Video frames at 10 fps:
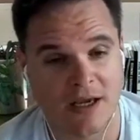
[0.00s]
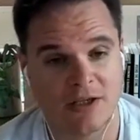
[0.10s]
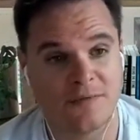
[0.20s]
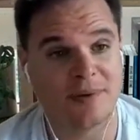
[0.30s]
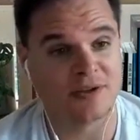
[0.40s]

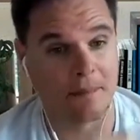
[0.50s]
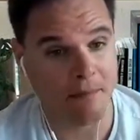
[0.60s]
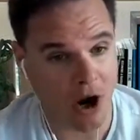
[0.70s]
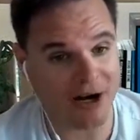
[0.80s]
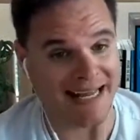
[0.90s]
you've built a
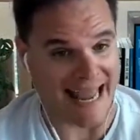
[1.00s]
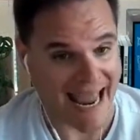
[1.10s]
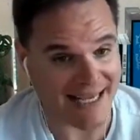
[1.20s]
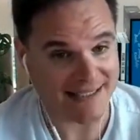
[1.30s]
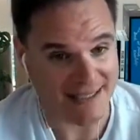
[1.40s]
marketing
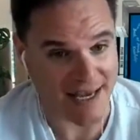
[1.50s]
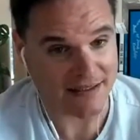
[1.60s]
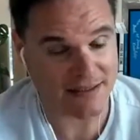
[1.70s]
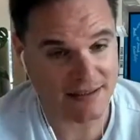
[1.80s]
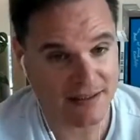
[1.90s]

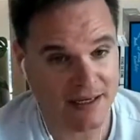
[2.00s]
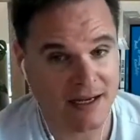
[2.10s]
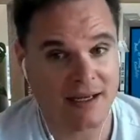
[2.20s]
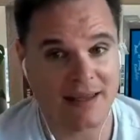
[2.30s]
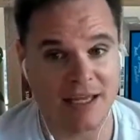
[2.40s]
asset
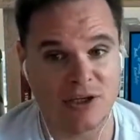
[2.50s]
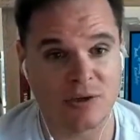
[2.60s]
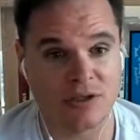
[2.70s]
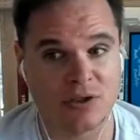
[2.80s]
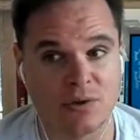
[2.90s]
that you
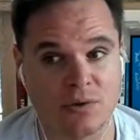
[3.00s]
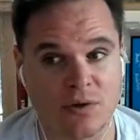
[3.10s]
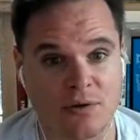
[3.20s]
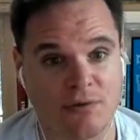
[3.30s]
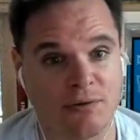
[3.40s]
can use
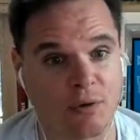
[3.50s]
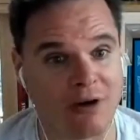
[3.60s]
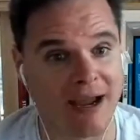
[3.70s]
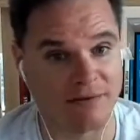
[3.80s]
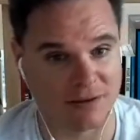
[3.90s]

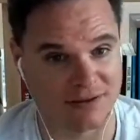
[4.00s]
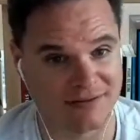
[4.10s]
forever.